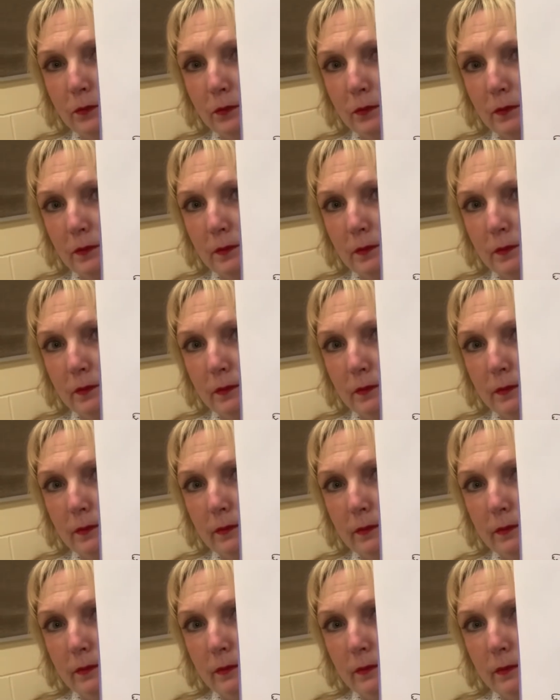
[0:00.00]

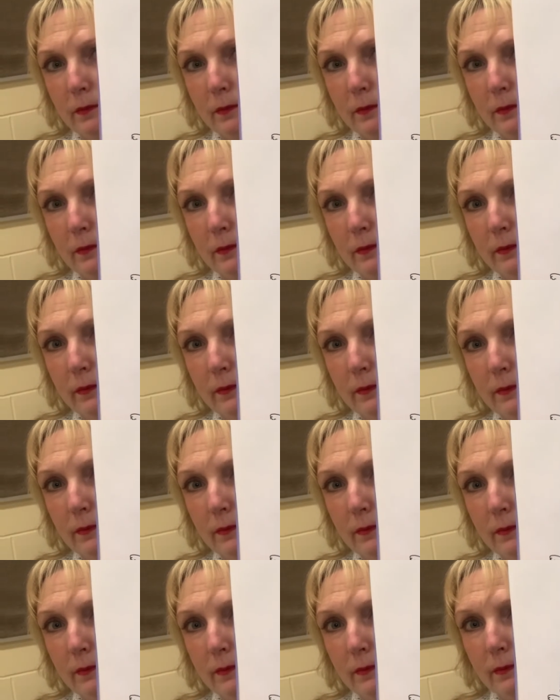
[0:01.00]

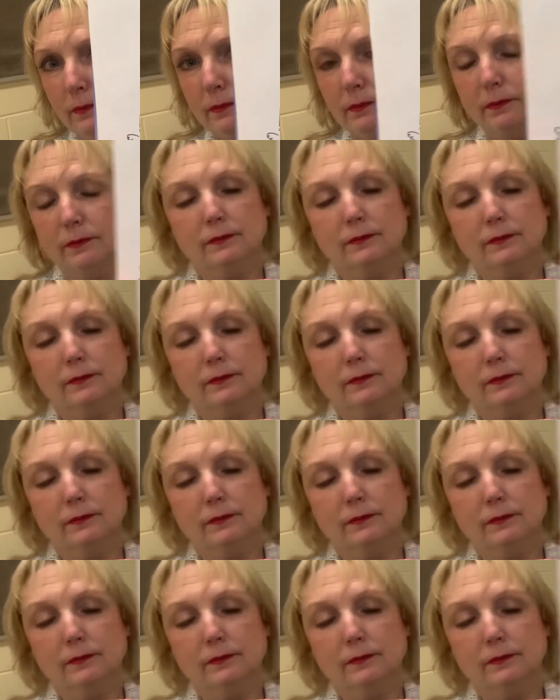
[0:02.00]
(no one is talking)